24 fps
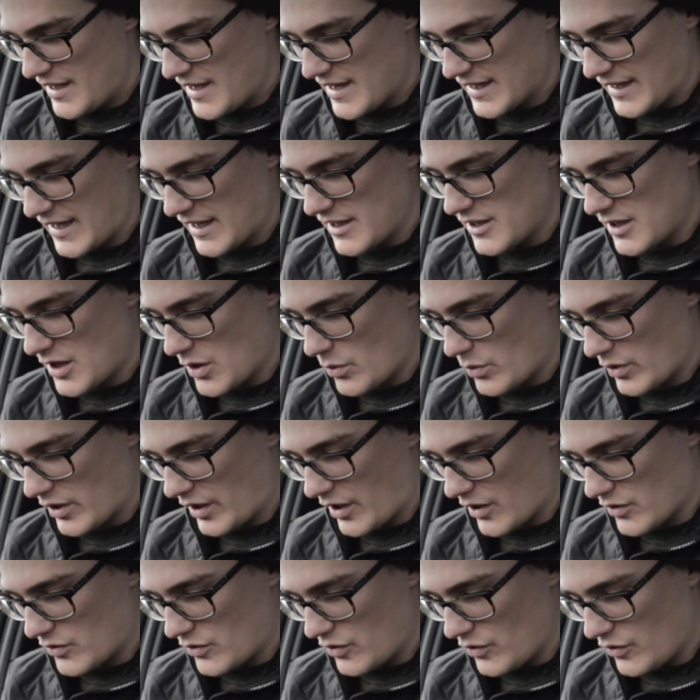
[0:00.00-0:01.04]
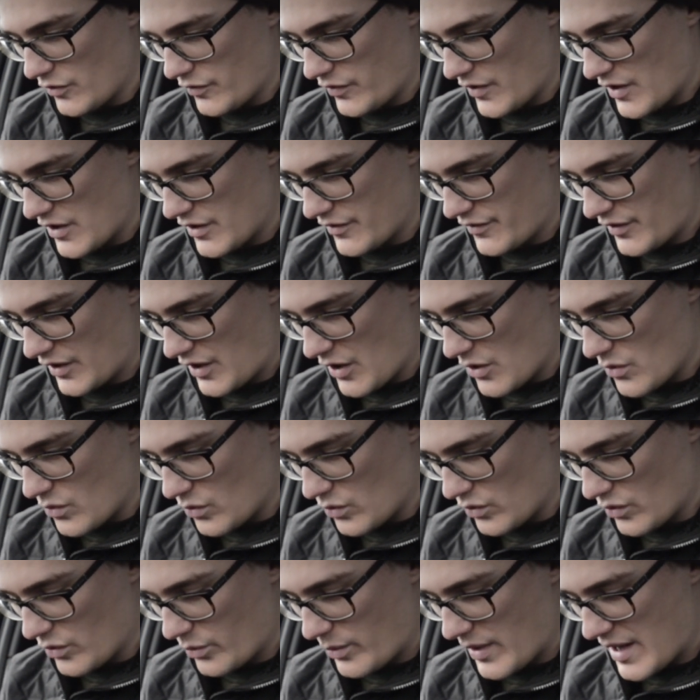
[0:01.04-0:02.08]
Again, you don't want to go too far. If you go
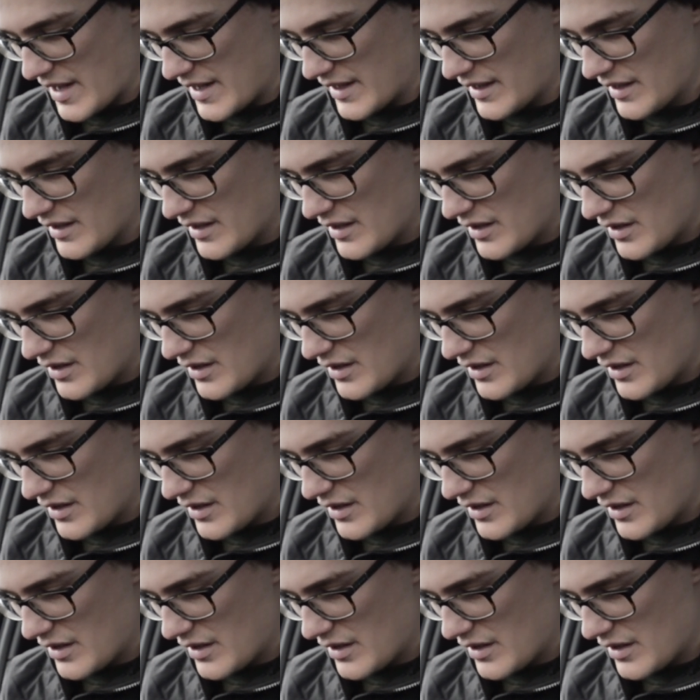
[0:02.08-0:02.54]
all the way